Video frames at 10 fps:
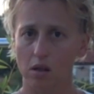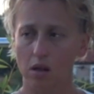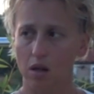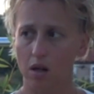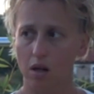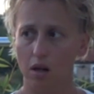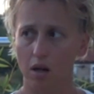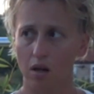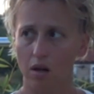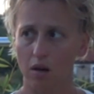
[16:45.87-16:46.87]

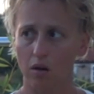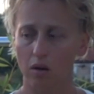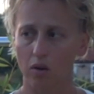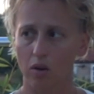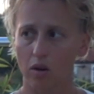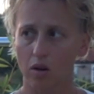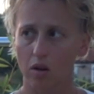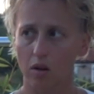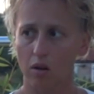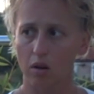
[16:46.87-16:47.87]

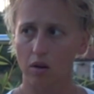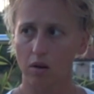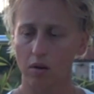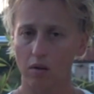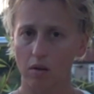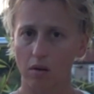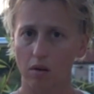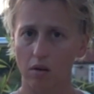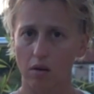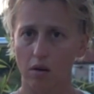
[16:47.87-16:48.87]

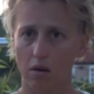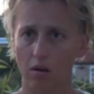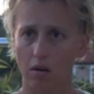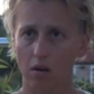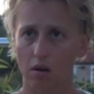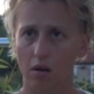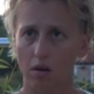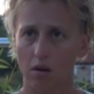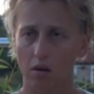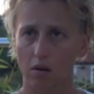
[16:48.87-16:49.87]

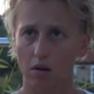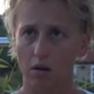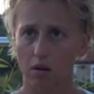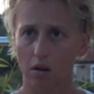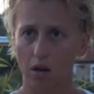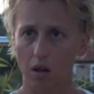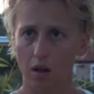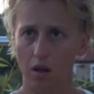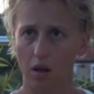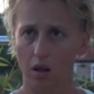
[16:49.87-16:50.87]

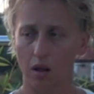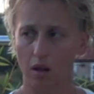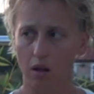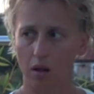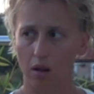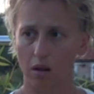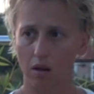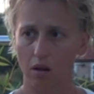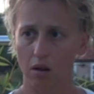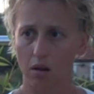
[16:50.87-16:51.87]
(silent)